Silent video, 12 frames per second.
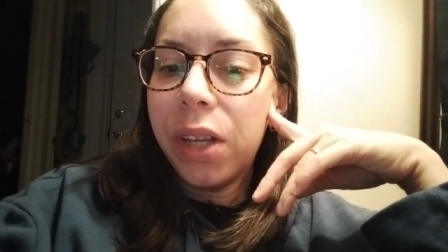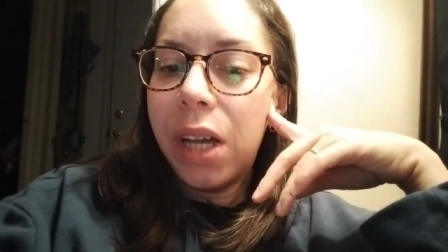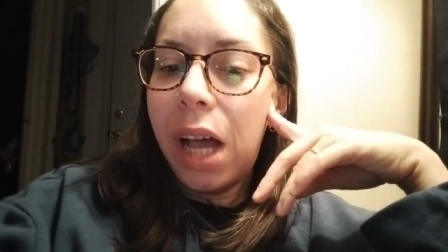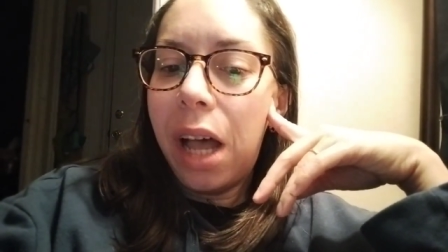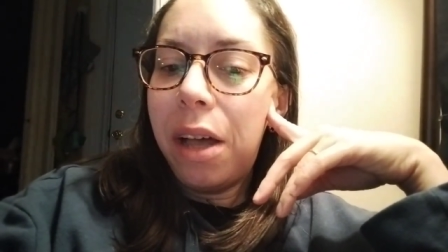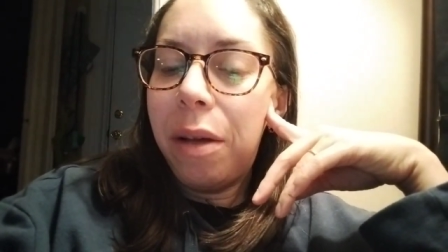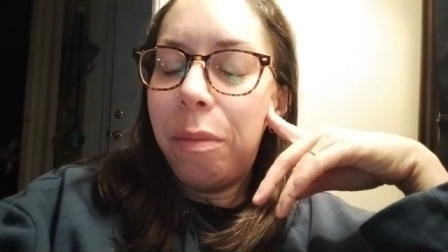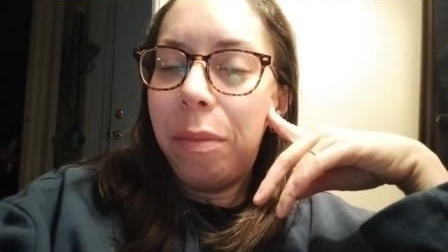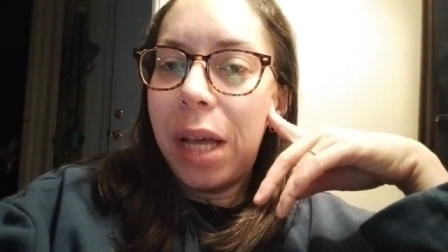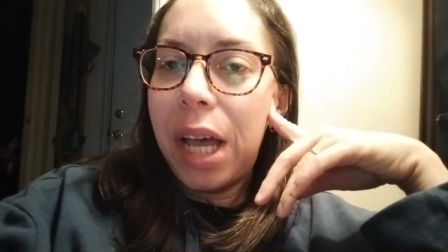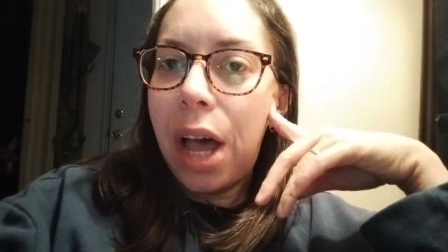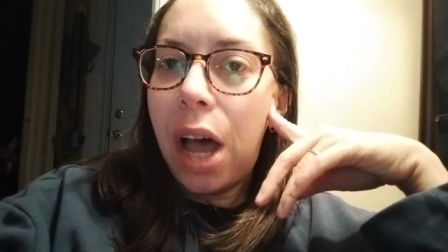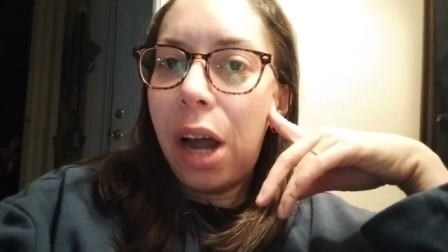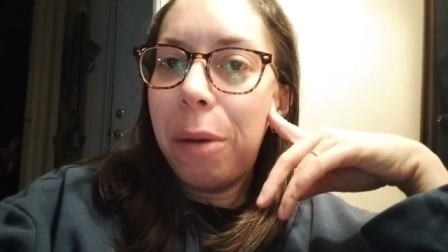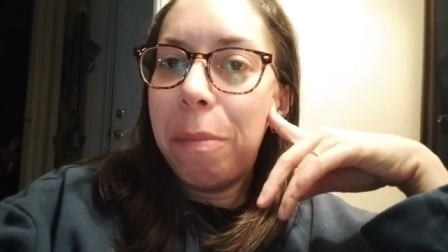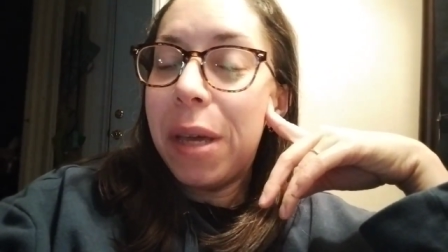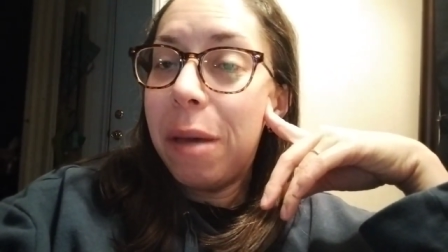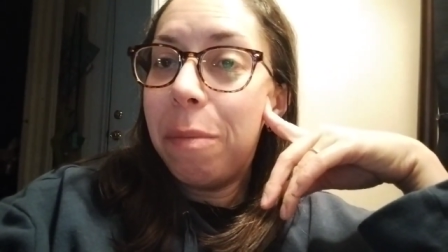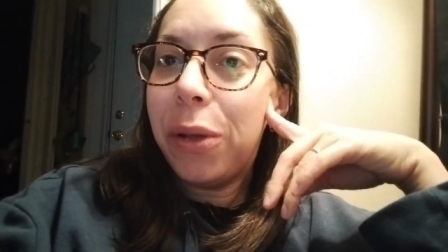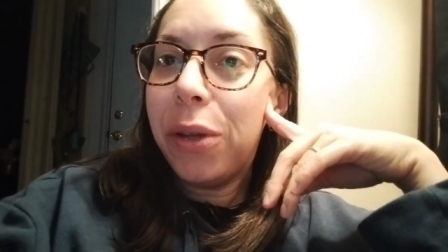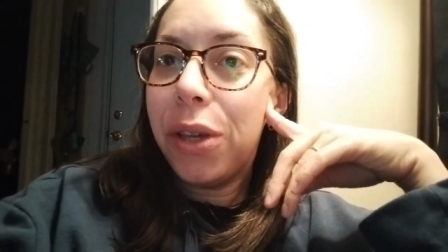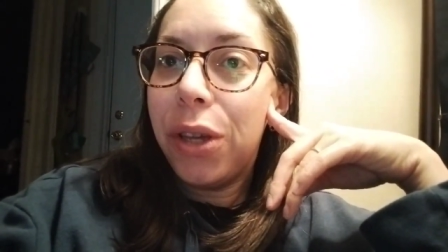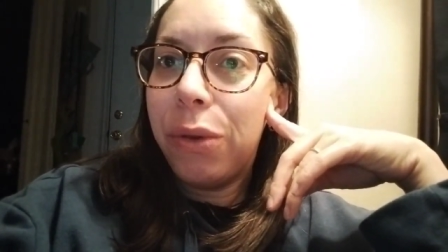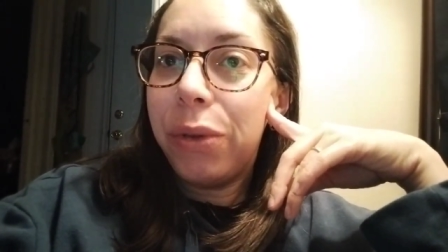Are people
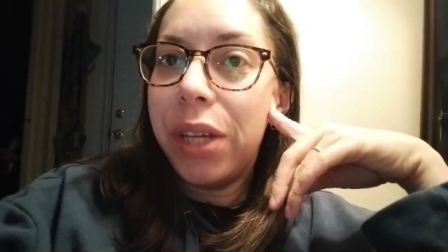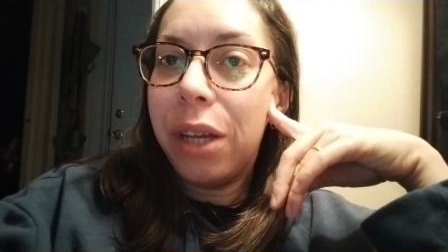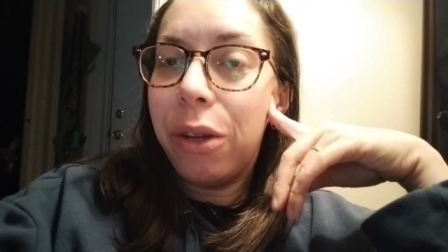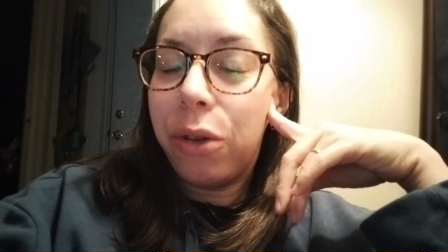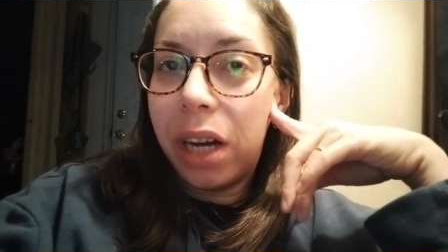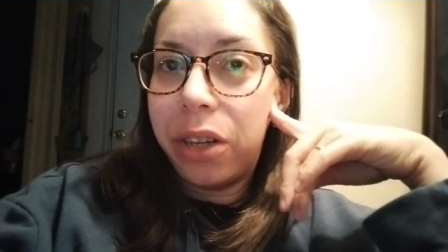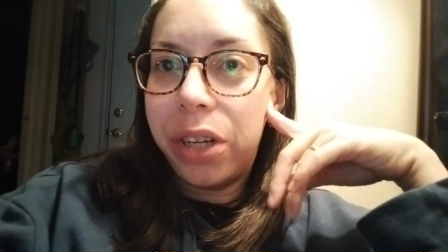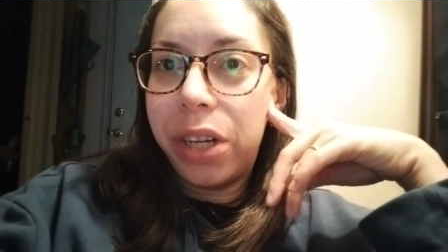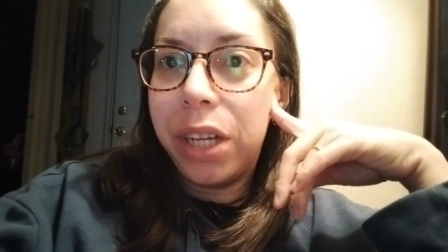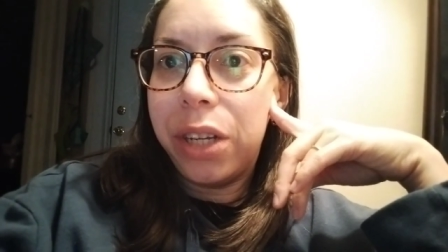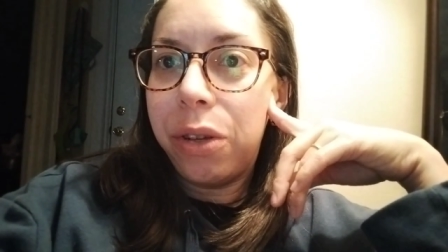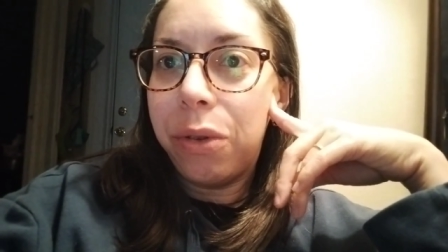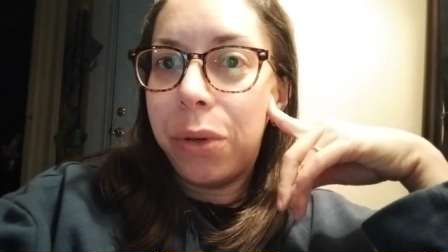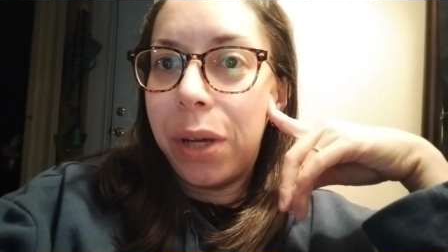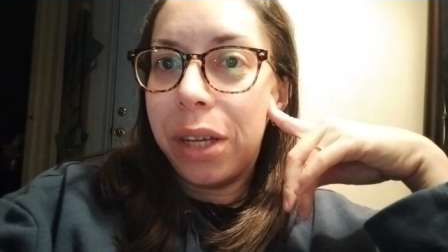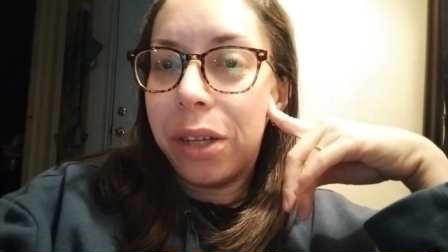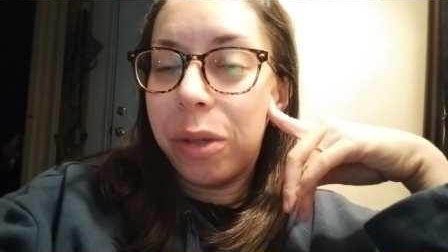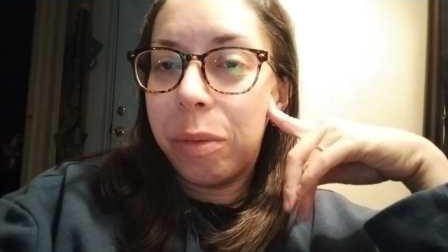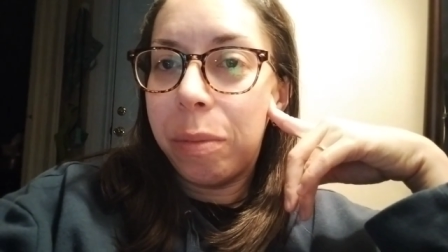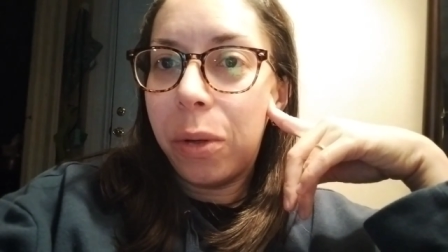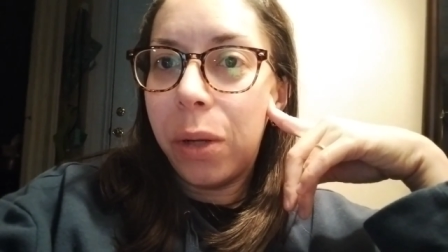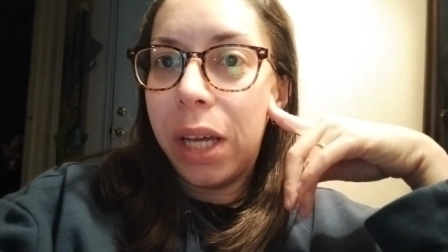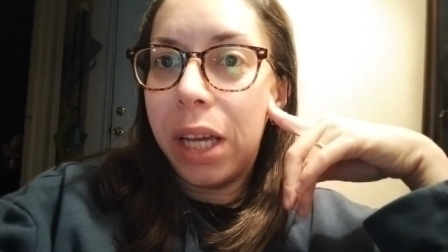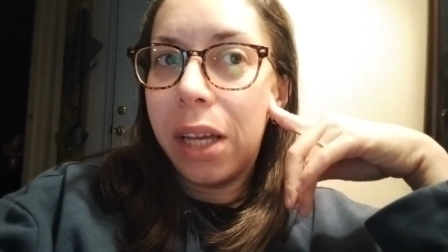using tragedy to
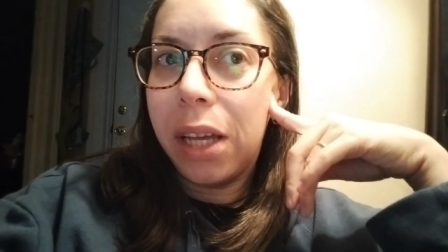exploit,